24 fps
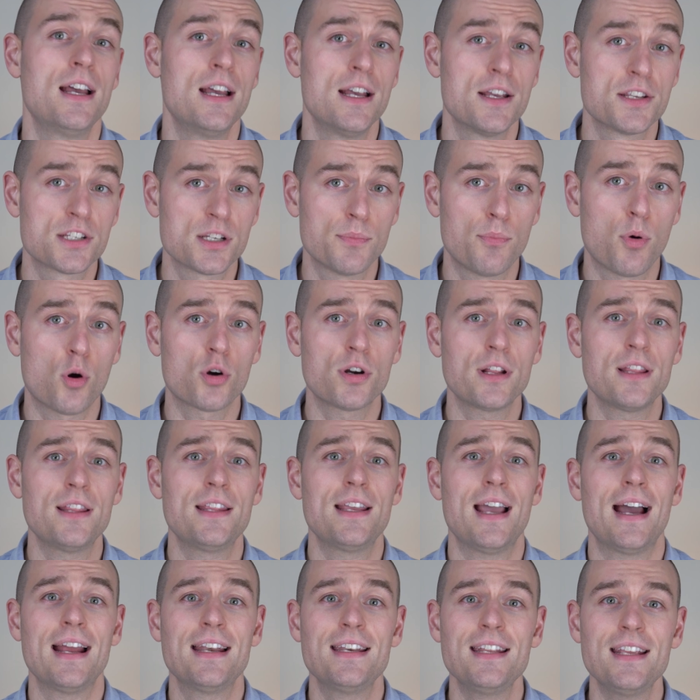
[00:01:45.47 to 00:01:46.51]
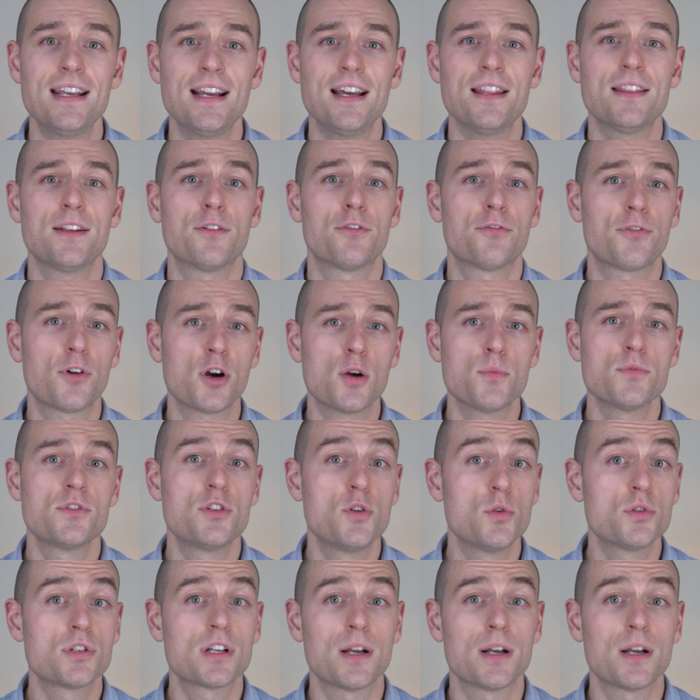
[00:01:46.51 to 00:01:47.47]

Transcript: supporting the idea that firms use